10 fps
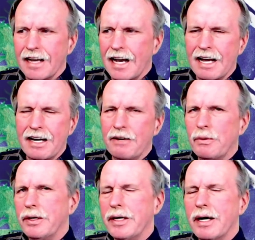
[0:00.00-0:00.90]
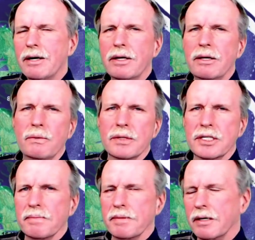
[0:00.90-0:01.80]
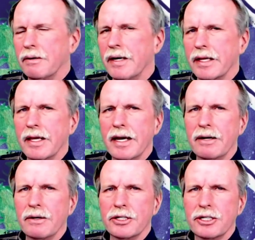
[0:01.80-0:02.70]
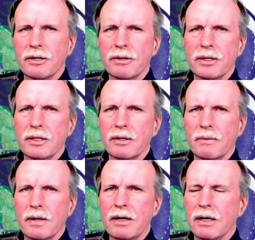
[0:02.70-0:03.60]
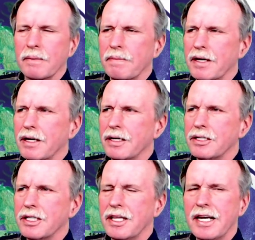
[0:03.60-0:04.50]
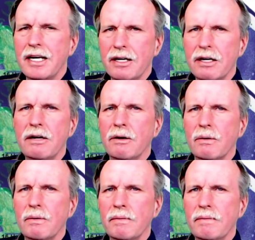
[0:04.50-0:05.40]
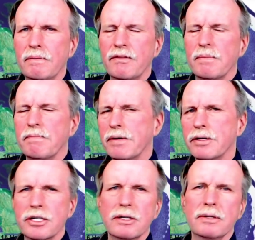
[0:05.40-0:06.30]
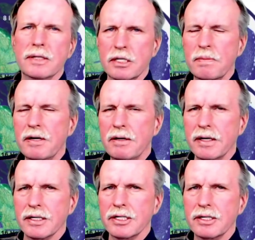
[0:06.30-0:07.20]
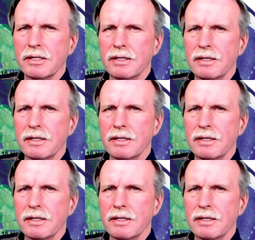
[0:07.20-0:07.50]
How do you really argue with something like that or show that they're wrong because they know from personal experience